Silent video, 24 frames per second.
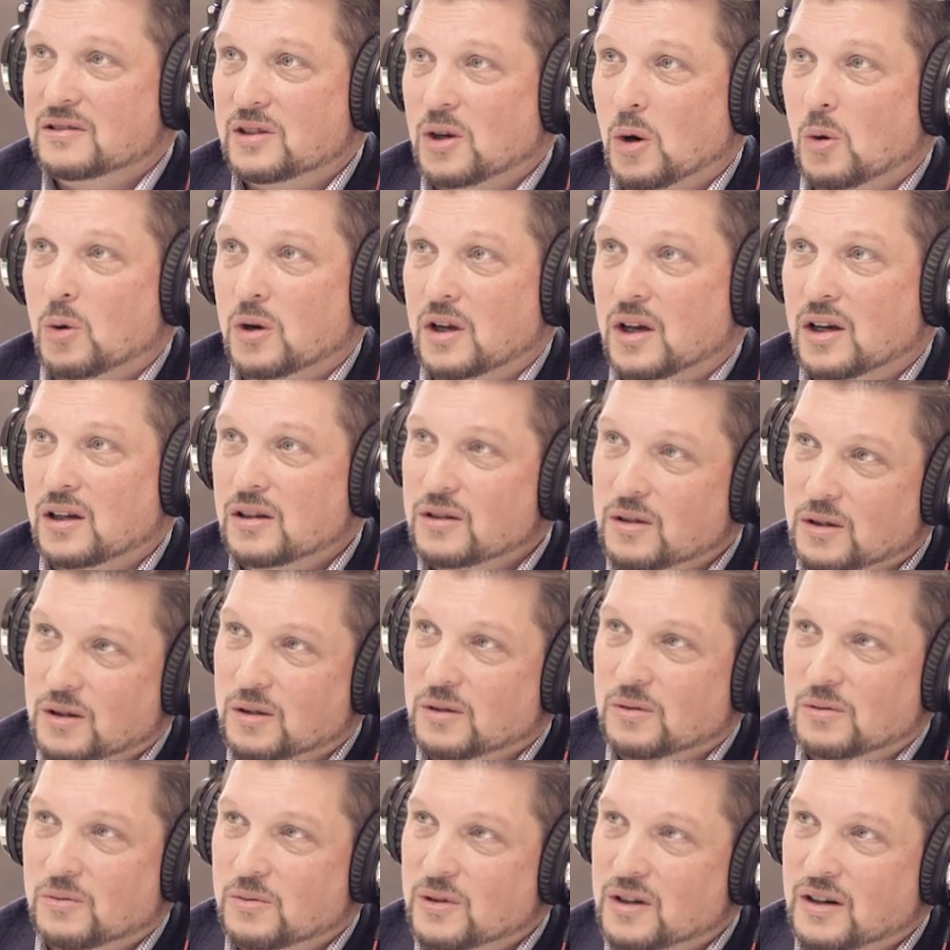or soda
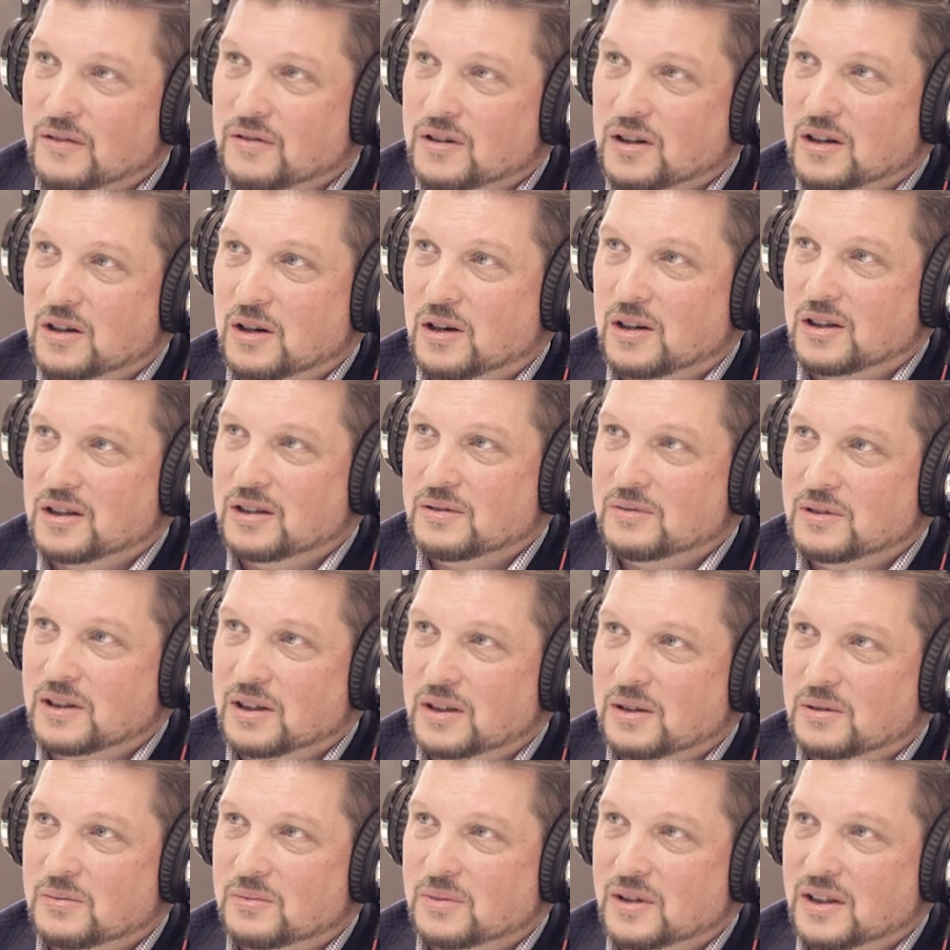or whatever you call it, you
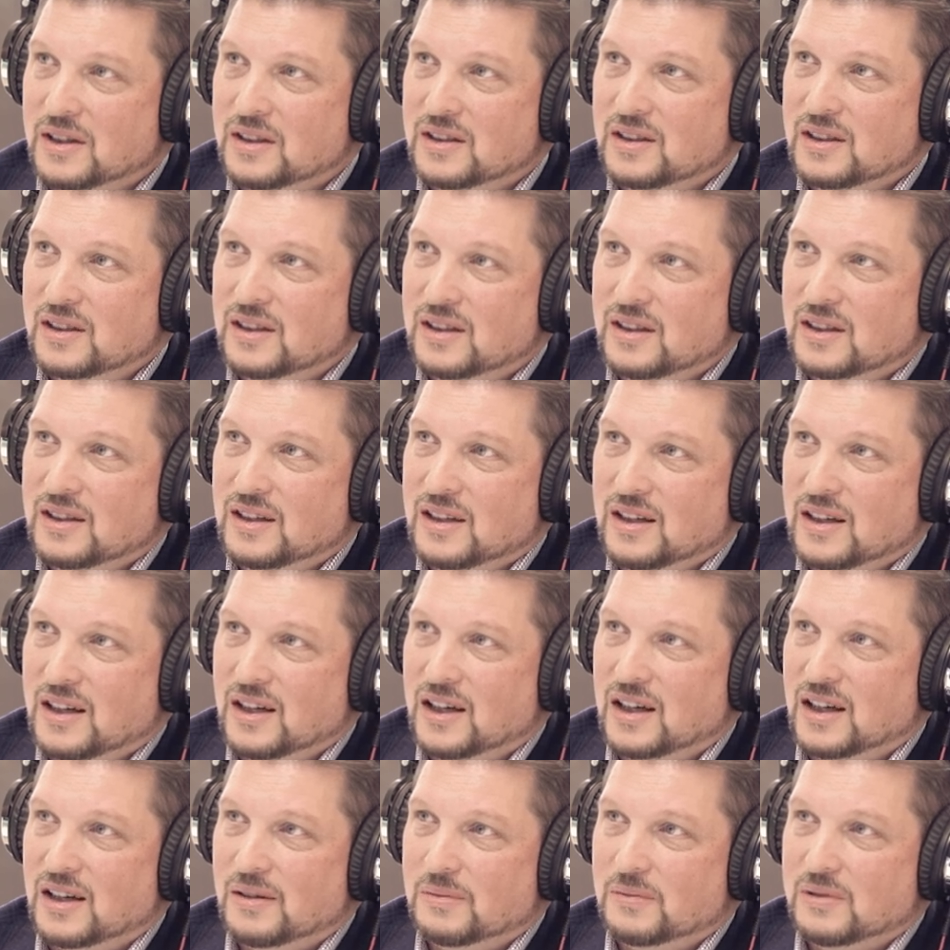know, but
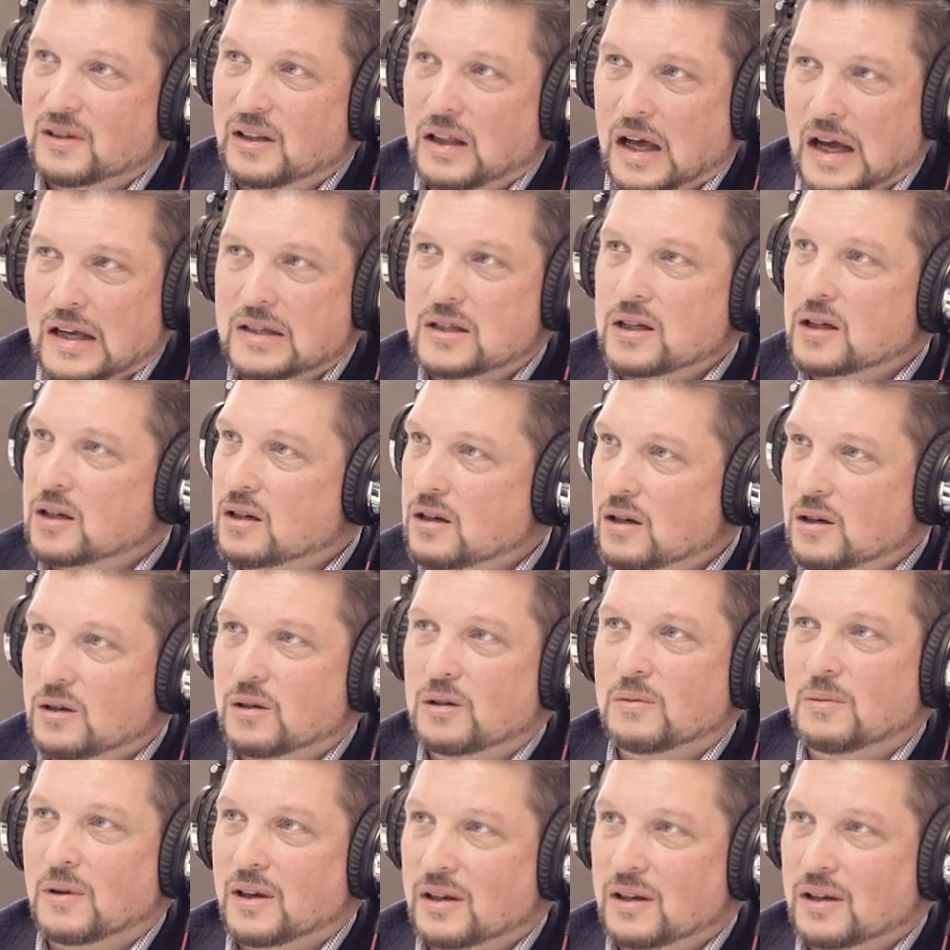um, classic Coke,